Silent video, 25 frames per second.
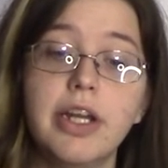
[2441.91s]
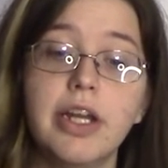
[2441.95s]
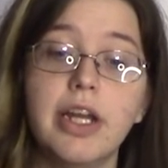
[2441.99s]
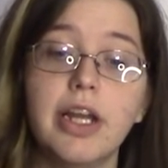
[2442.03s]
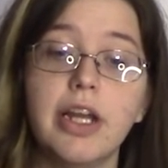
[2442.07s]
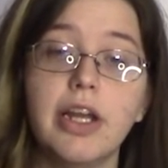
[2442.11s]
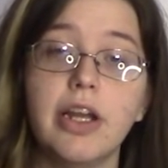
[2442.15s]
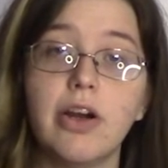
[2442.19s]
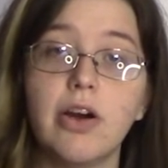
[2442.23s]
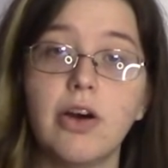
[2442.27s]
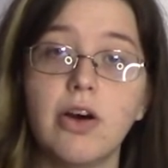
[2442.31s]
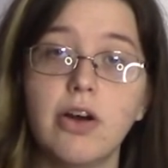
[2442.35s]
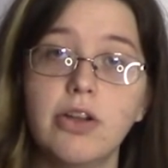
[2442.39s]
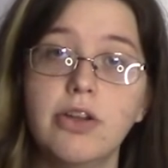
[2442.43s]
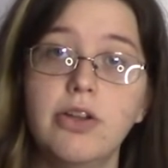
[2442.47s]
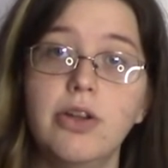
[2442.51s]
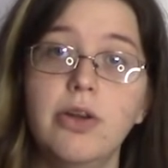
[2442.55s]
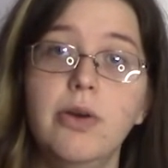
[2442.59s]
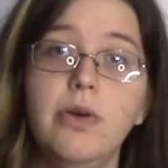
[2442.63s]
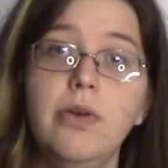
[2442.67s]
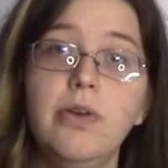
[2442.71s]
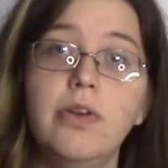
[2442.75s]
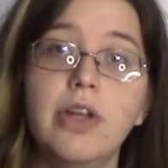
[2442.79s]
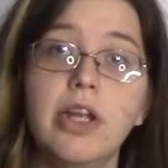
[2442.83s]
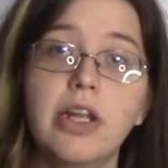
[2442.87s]
it
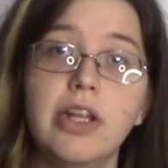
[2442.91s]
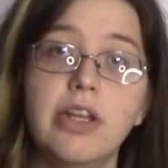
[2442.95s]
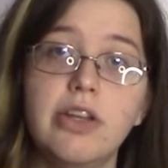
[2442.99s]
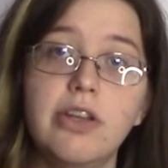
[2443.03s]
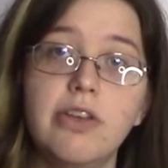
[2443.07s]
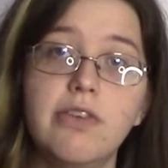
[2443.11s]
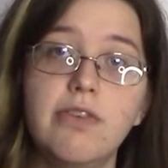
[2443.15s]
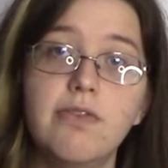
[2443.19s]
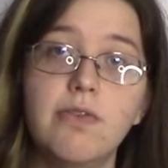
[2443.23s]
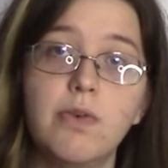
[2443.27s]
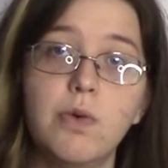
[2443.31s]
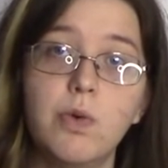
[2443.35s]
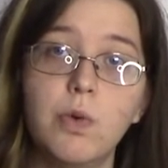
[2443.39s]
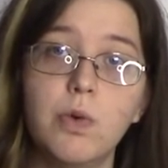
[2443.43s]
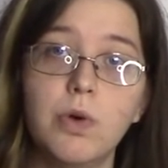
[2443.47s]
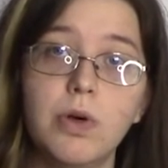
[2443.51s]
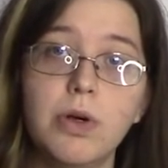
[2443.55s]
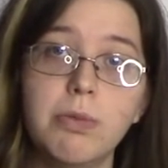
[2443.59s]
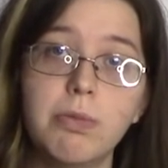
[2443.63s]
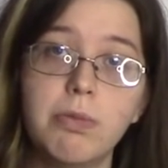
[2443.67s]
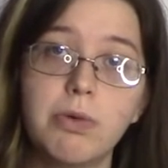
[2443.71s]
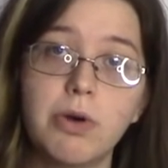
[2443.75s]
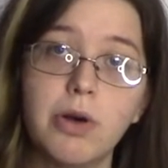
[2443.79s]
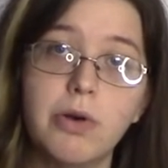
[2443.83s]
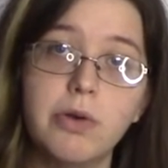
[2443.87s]
also sends 4
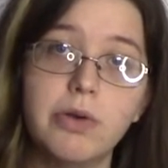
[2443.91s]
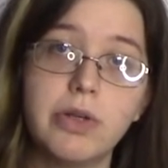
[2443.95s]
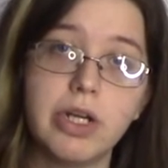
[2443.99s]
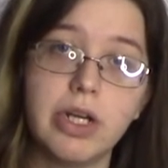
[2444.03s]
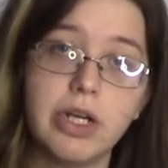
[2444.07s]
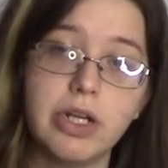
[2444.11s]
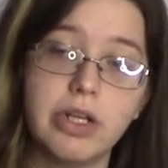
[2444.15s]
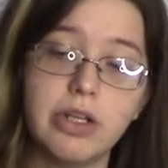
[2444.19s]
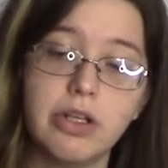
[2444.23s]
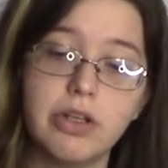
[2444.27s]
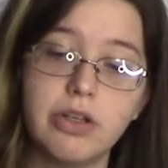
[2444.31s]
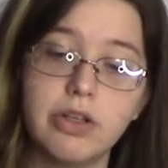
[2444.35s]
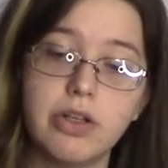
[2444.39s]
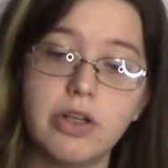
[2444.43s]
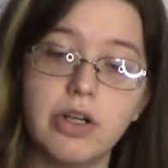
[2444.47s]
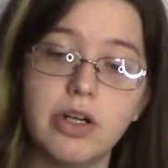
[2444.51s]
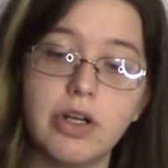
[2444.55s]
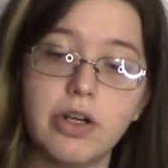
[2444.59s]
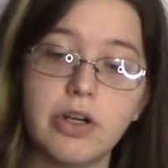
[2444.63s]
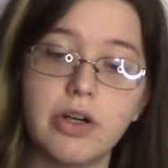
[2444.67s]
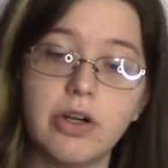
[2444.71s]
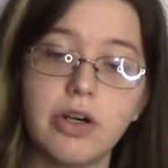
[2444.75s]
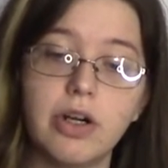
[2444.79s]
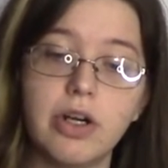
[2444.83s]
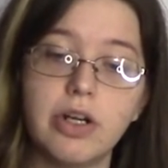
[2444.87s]
protons
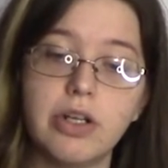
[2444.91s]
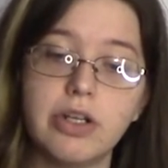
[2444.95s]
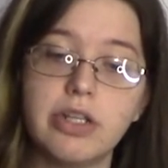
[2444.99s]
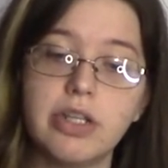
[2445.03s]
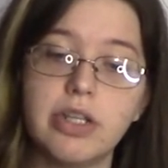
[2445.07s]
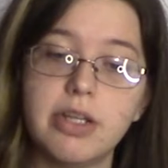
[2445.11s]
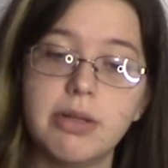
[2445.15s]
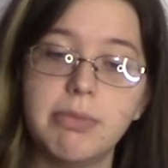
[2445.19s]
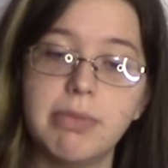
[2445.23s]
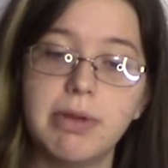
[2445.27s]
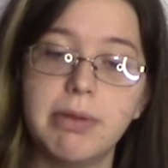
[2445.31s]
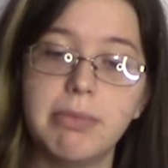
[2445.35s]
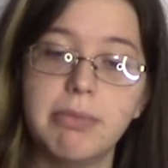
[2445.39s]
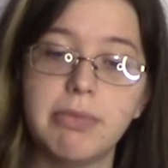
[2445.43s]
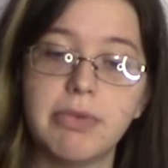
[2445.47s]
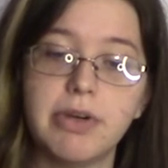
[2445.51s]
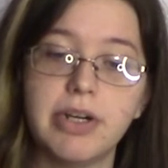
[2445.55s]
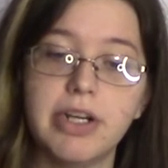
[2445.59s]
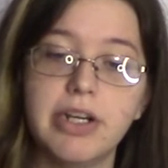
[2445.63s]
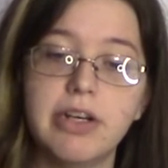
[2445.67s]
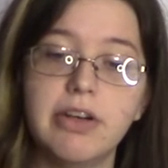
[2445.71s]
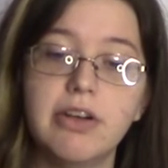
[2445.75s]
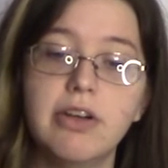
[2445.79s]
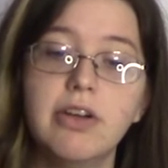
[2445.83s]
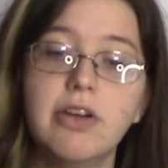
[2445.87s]
across the
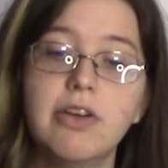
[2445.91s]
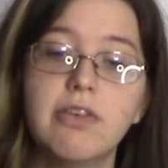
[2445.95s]
membrane